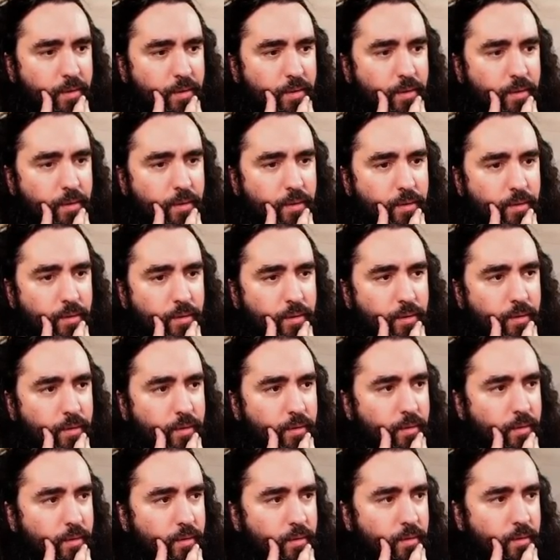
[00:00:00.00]

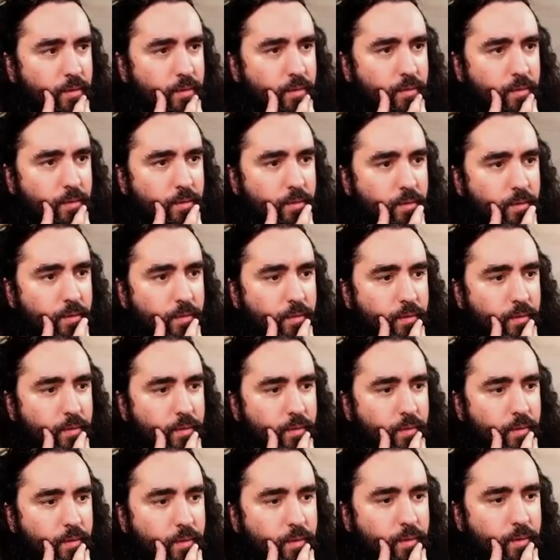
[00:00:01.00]

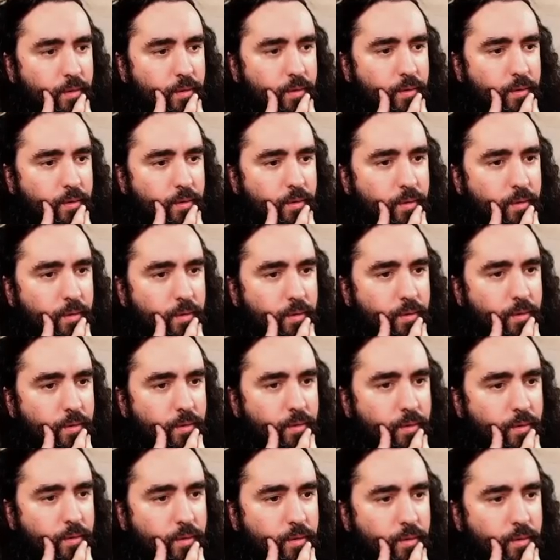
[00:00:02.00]

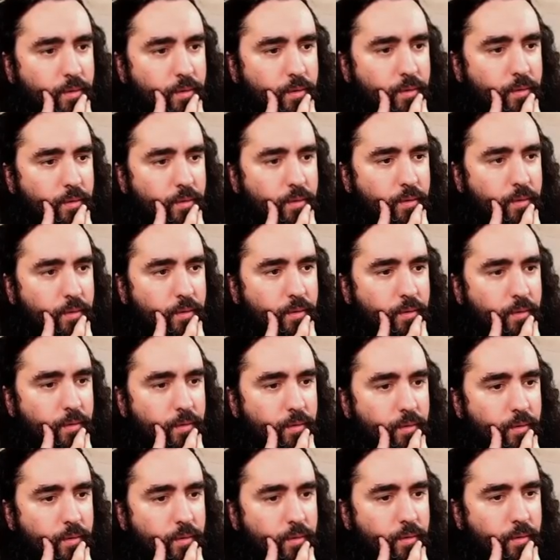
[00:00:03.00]

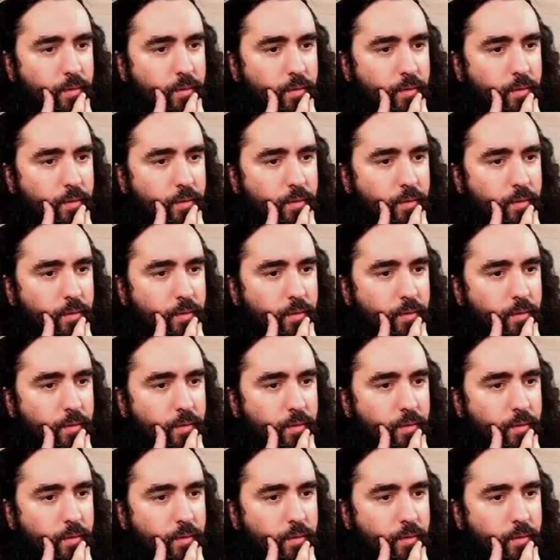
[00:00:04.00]
No one is speaking in this clip.